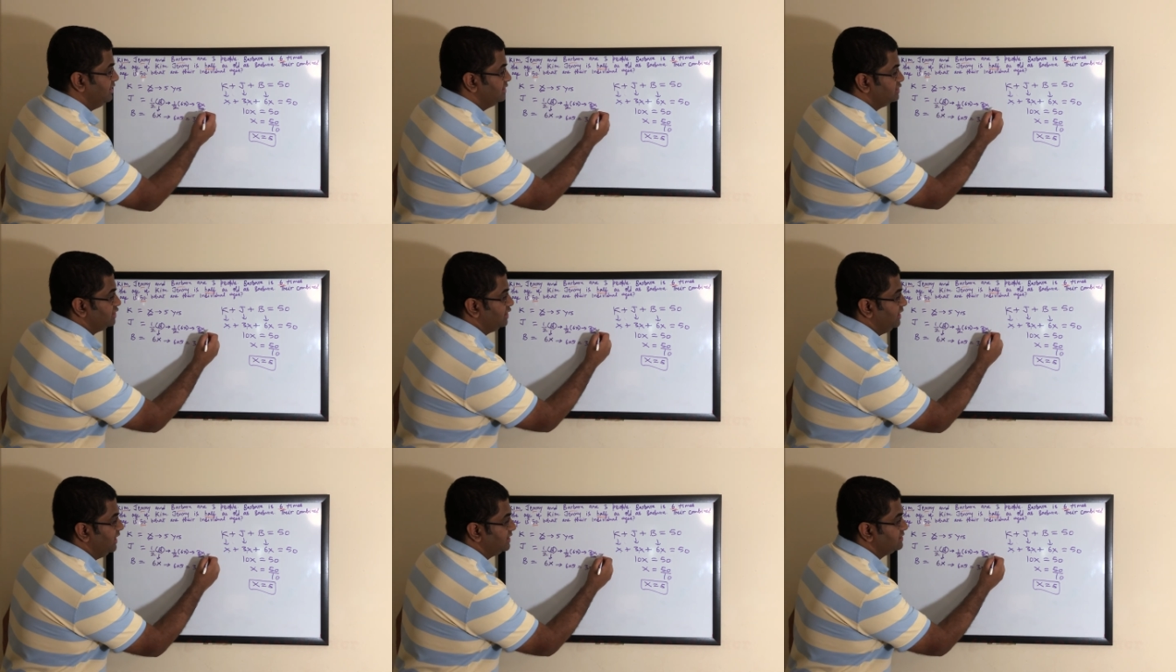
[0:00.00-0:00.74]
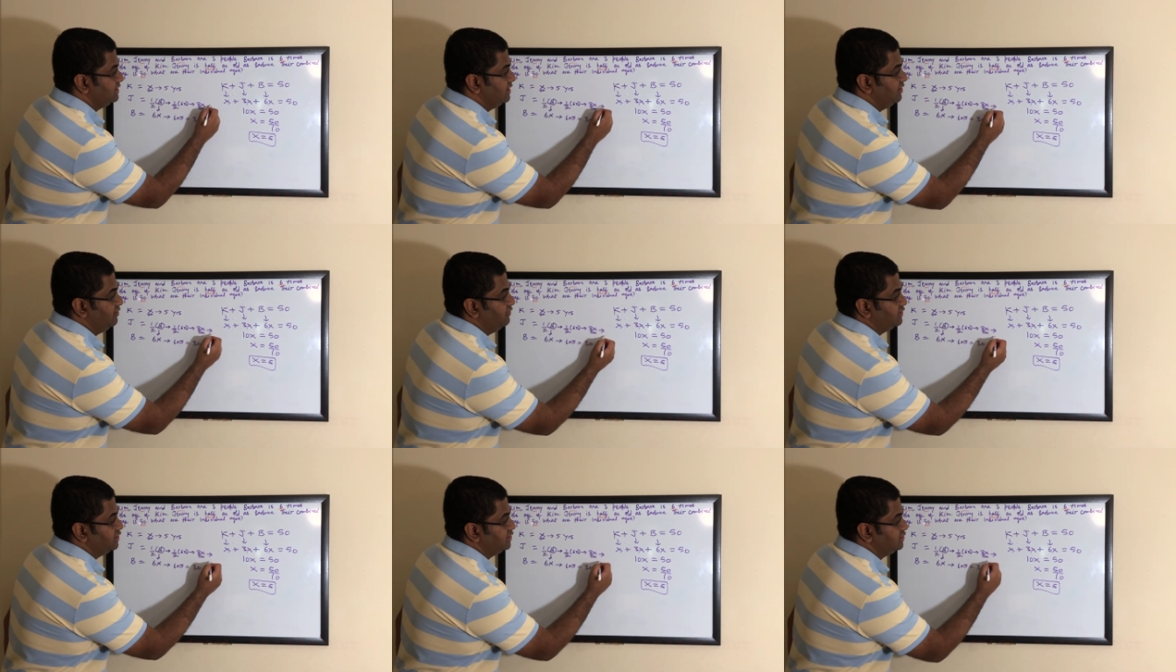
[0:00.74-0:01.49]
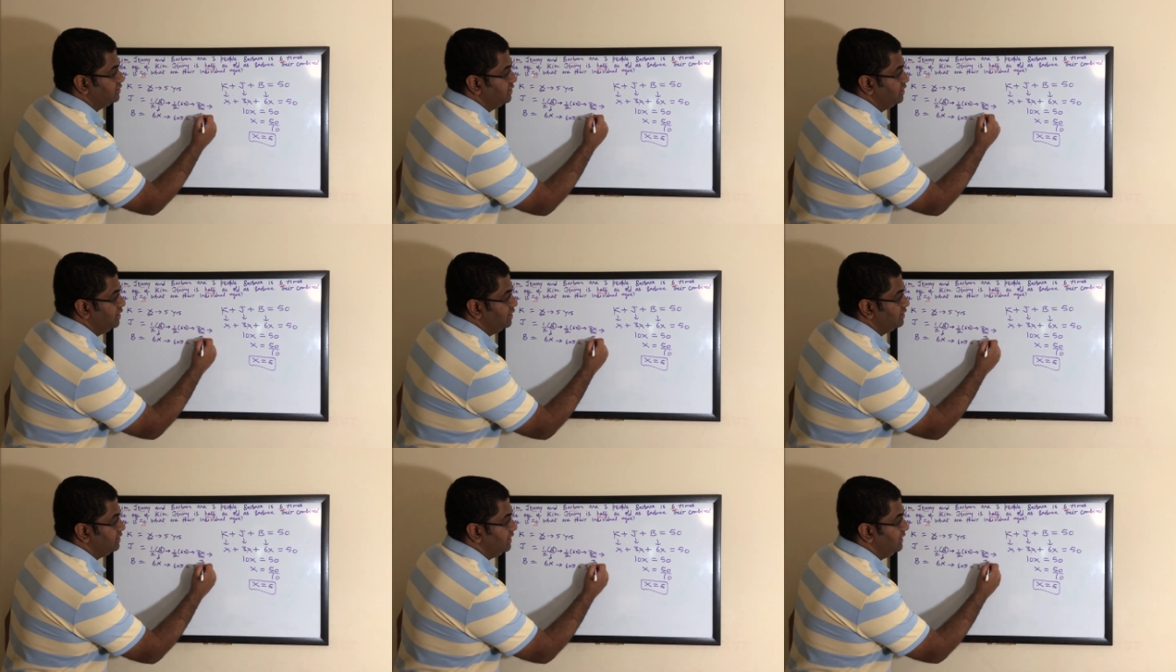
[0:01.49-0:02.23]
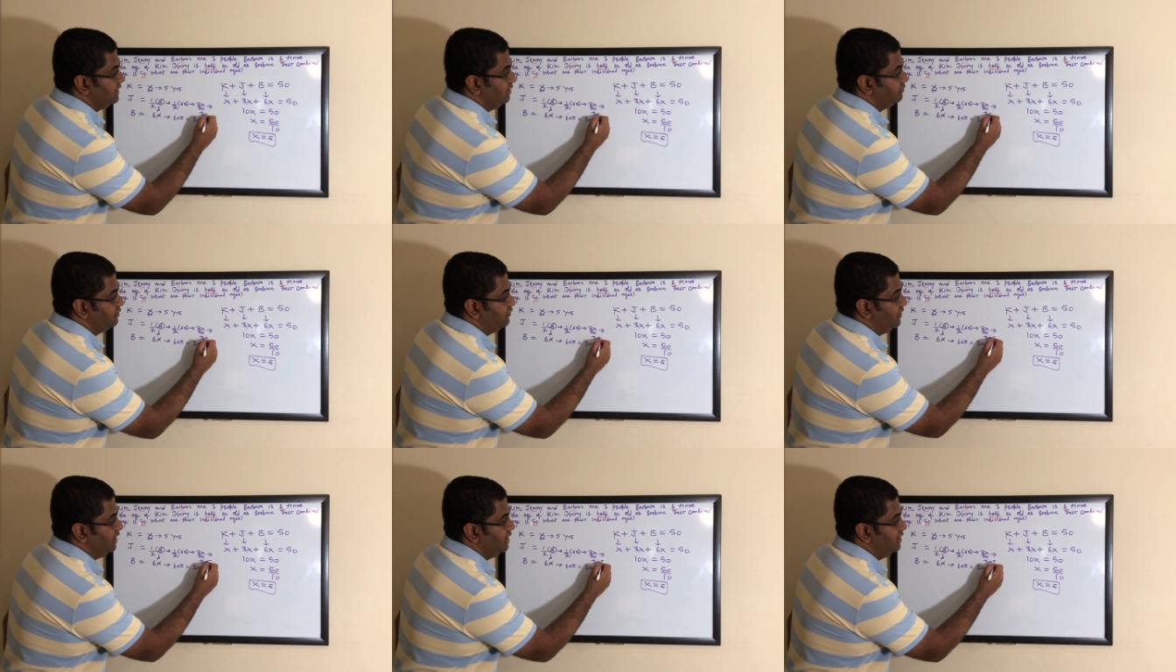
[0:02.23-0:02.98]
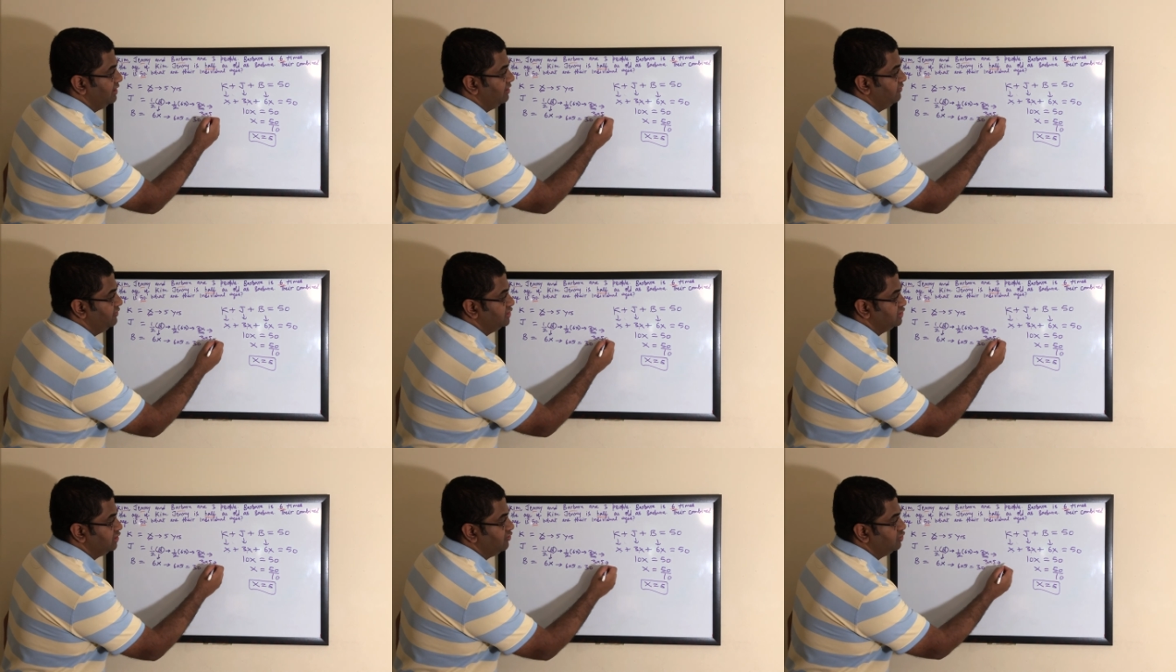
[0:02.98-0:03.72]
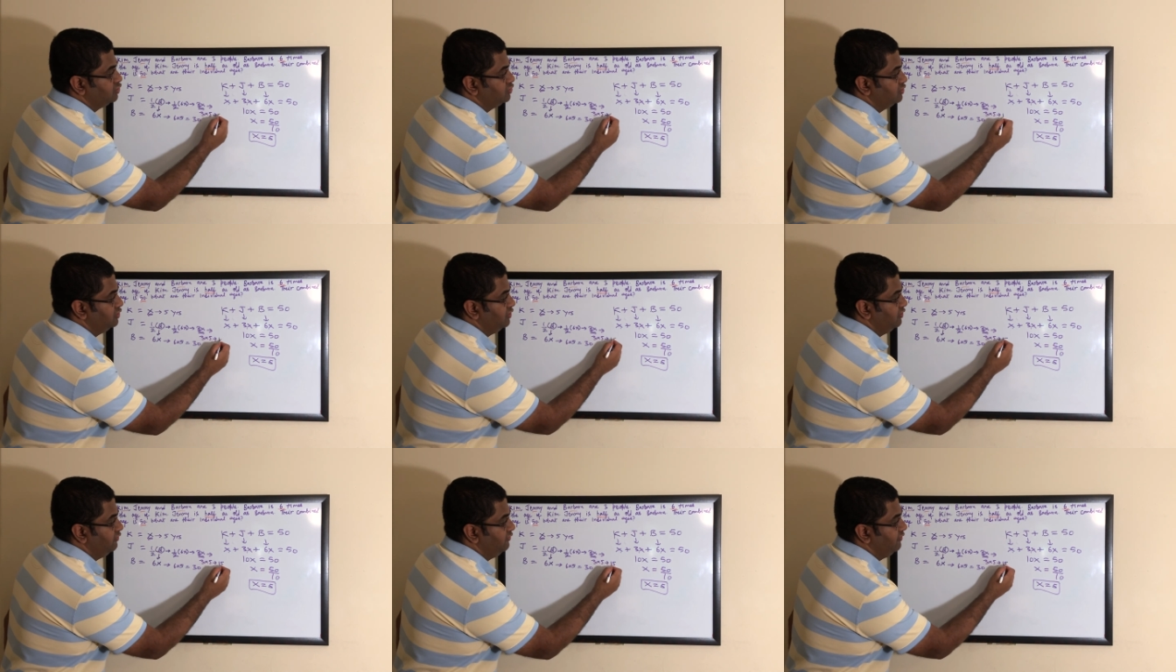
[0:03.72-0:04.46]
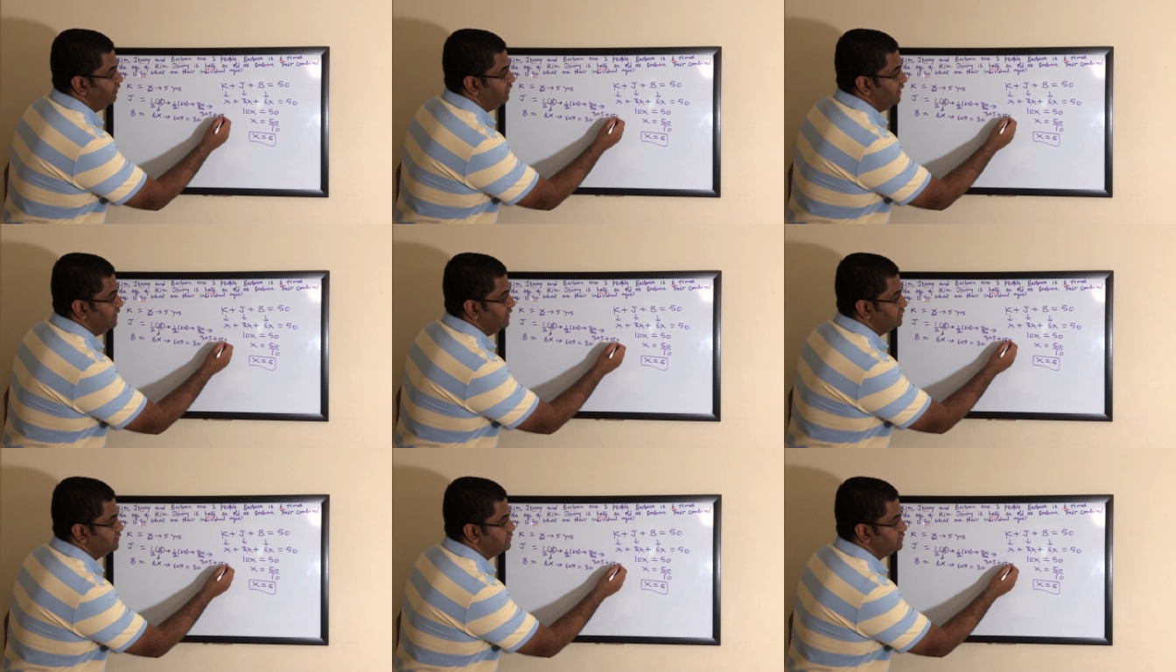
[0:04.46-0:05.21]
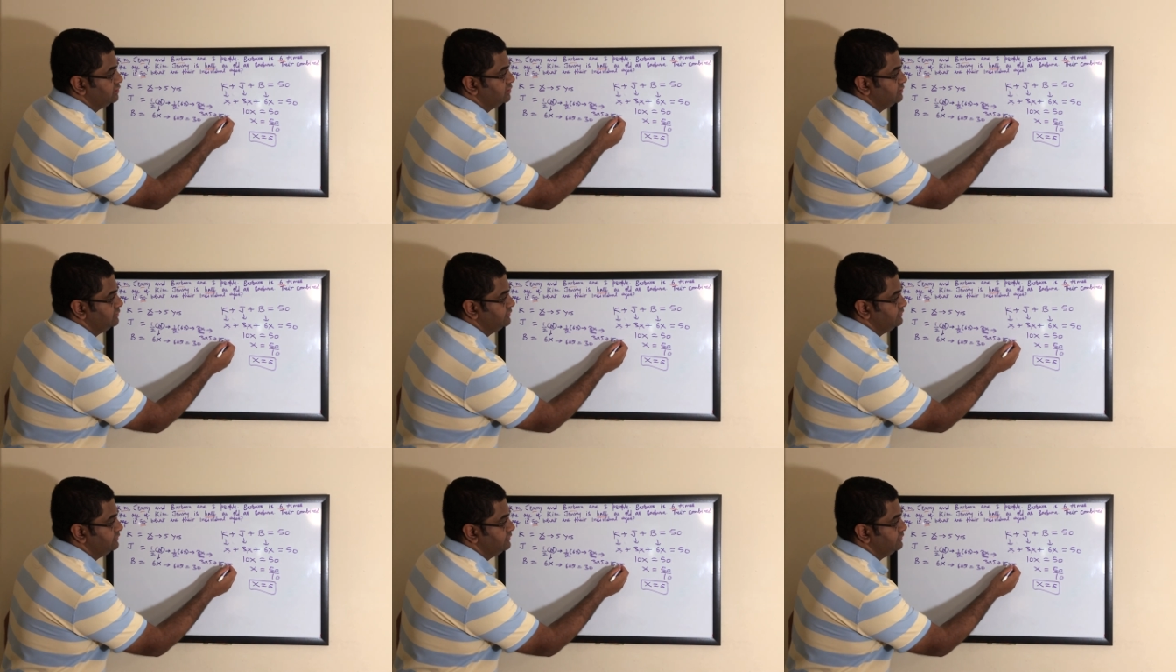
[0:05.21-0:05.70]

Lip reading: is 3X, which is 3 times 5, which is equal to 15 years.